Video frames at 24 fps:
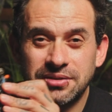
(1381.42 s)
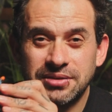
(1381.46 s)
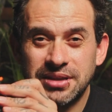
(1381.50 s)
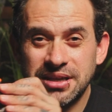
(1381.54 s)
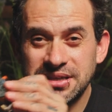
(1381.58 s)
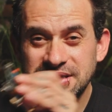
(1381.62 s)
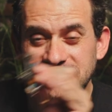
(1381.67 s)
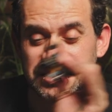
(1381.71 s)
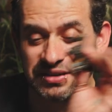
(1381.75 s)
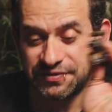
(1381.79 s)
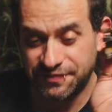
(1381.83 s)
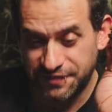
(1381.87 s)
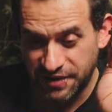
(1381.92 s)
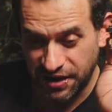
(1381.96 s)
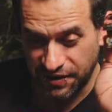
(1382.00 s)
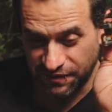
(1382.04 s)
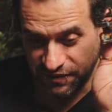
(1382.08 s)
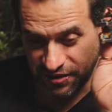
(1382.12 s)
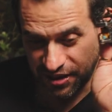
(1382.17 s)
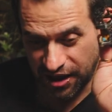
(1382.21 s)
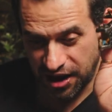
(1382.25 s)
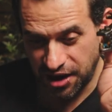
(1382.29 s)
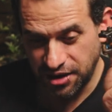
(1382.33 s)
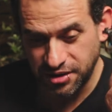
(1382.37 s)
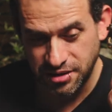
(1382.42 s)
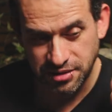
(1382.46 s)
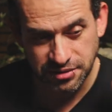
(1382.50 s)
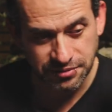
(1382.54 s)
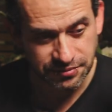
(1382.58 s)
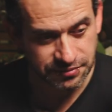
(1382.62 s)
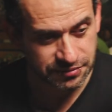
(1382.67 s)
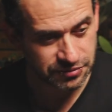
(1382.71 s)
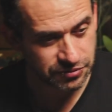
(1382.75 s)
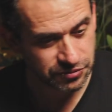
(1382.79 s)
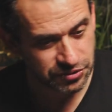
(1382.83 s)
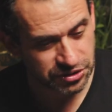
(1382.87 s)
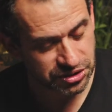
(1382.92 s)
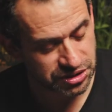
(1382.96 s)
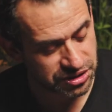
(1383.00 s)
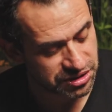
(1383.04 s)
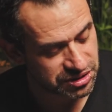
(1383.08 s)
this is a 5-liner, which